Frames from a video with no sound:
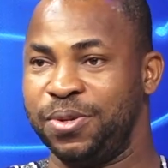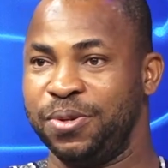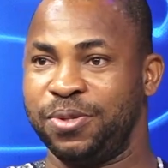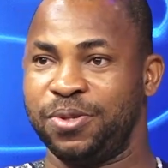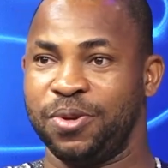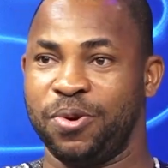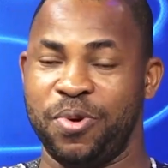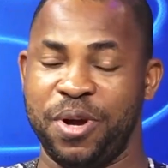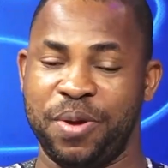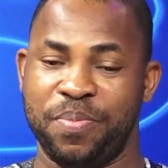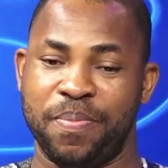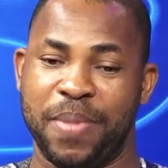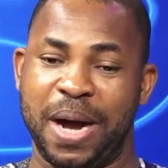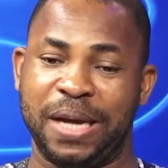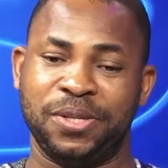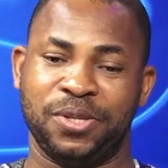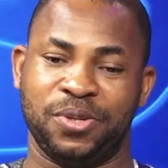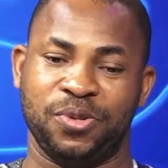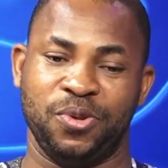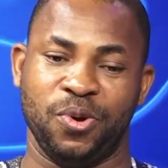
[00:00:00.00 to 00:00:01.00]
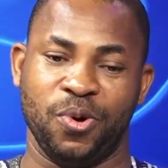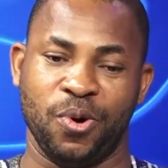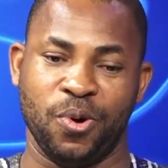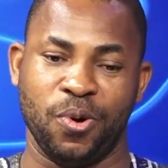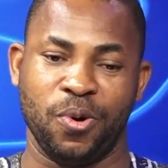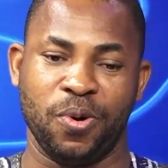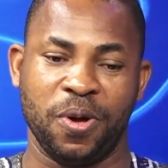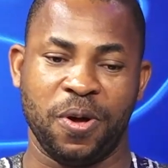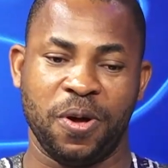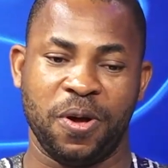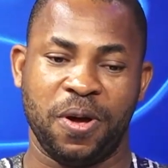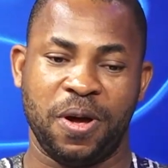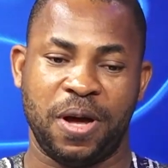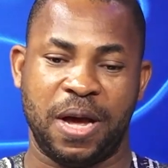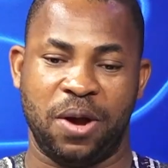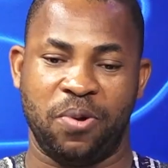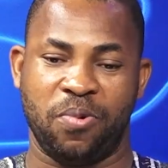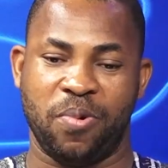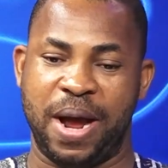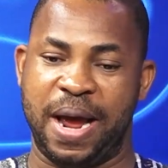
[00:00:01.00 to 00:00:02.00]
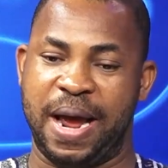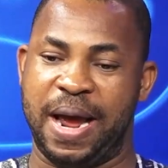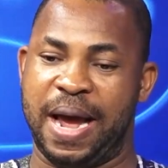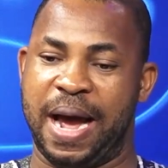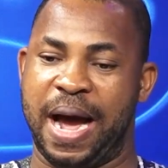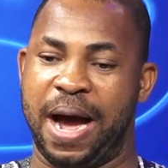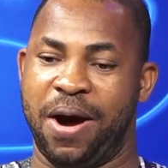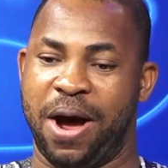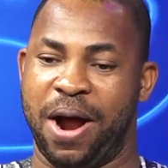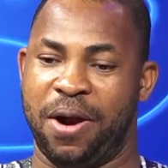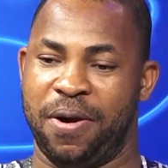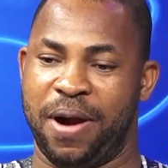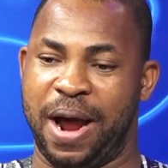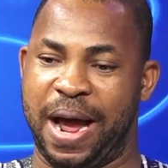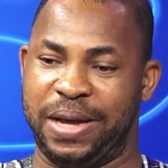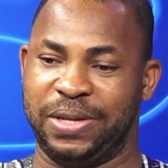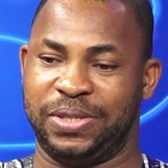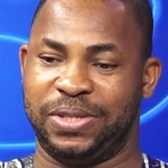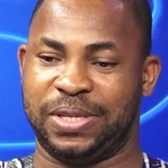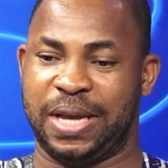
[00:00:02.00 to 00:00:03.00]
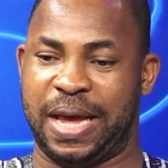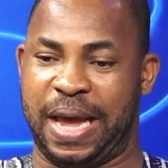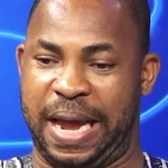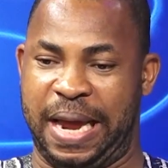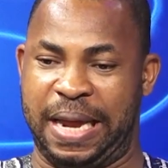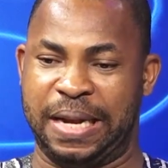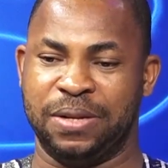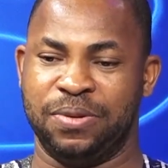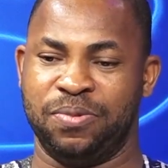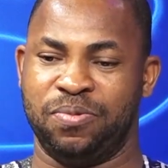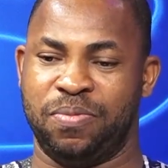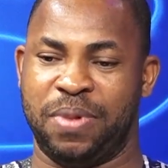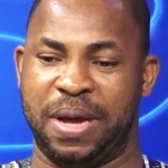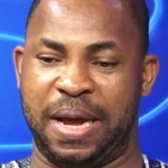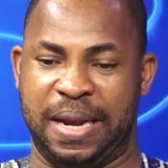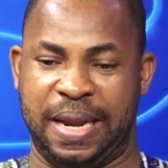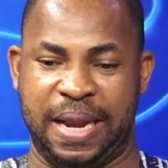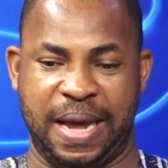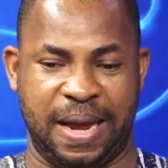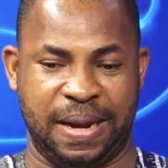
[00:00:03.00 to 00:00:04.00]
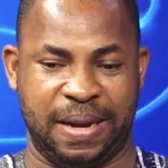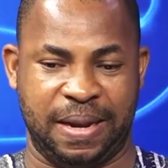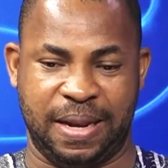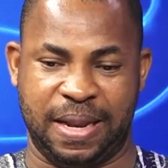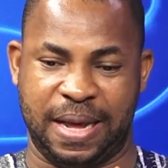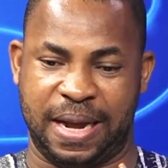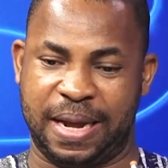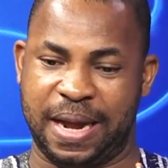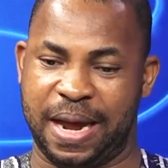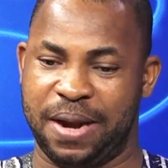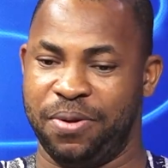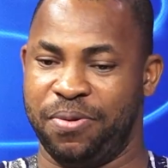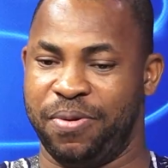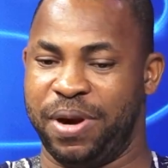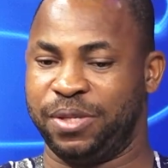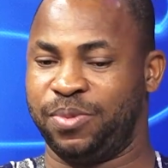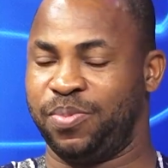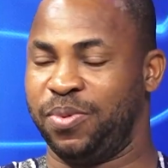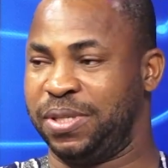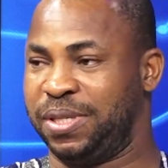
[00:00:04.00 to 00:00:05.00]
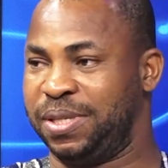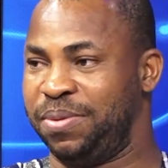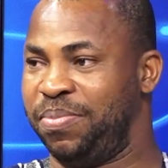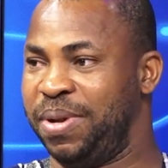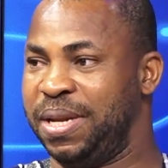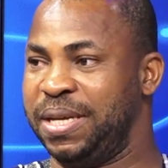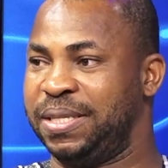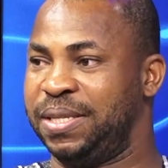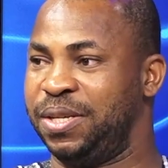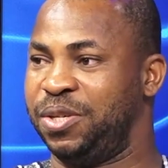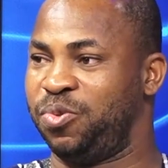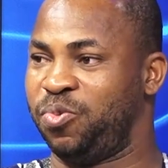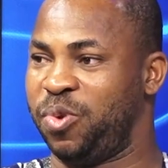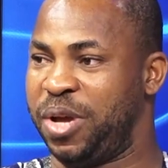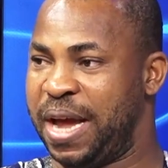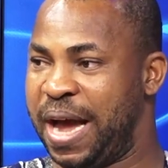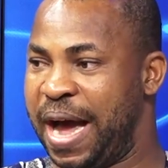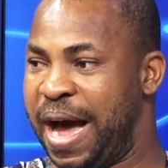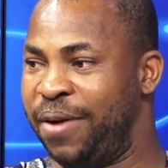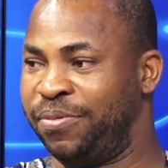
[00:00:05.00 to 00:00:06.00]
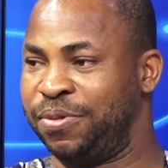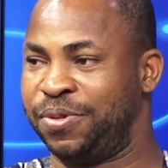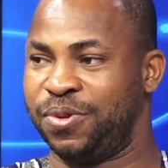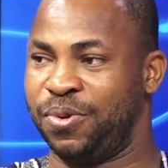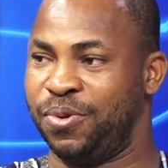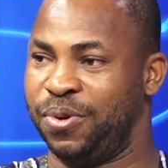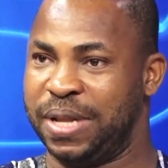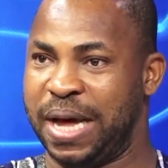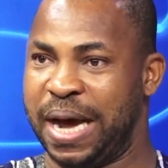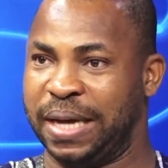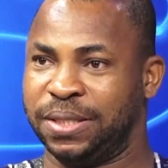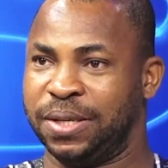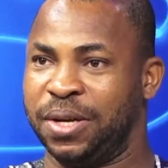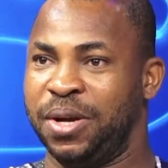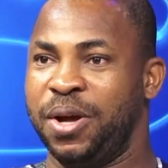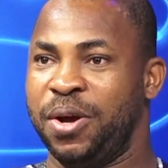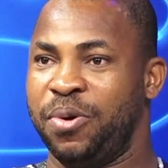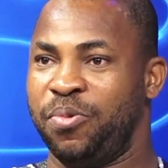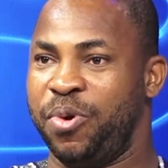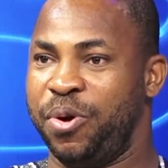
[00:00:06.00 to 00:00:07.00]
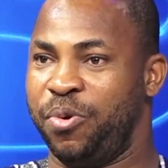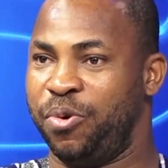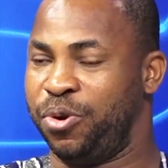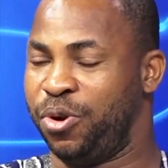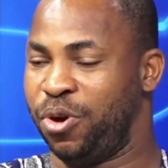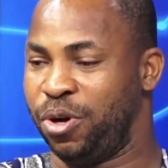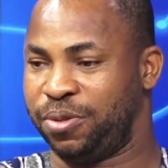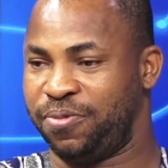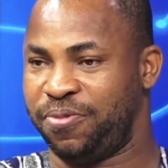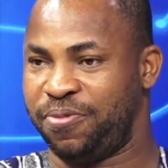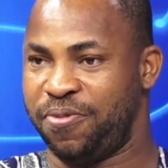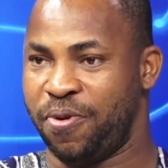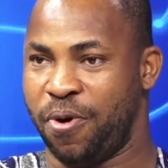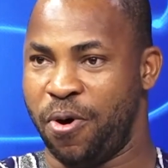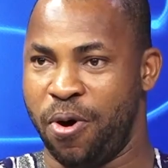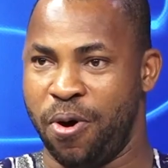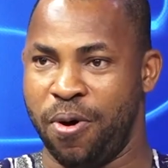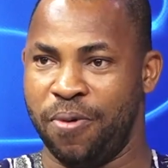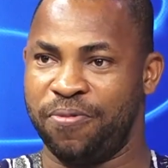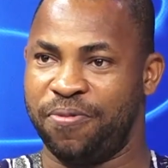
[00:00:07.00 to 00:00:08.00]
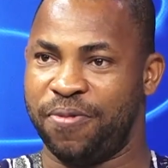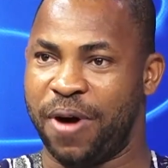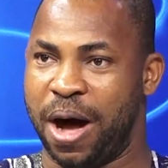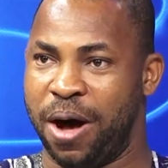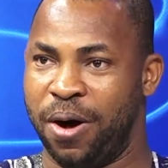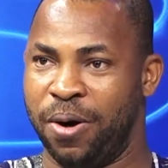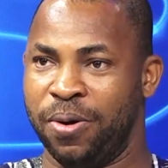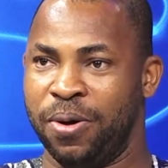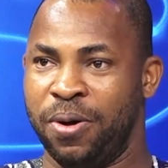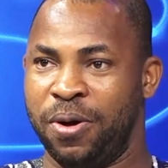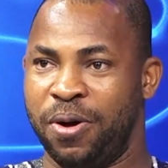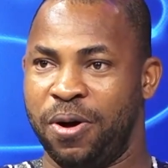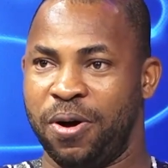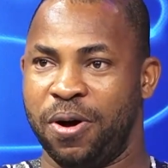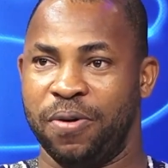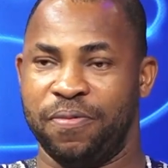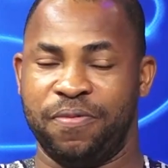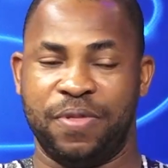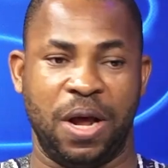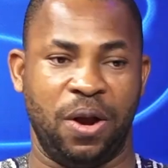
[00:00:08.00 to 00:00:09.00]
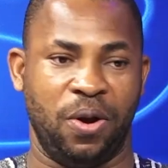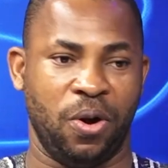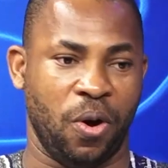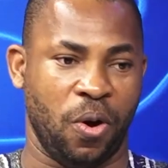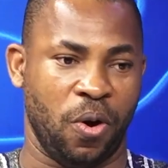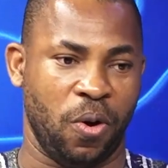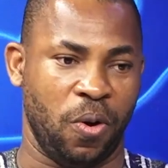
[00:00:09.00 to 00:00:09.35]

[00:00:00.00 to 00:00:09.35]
So we must know where our rights end and then the kind of responsibilities we have so that we will not fall foul of the law.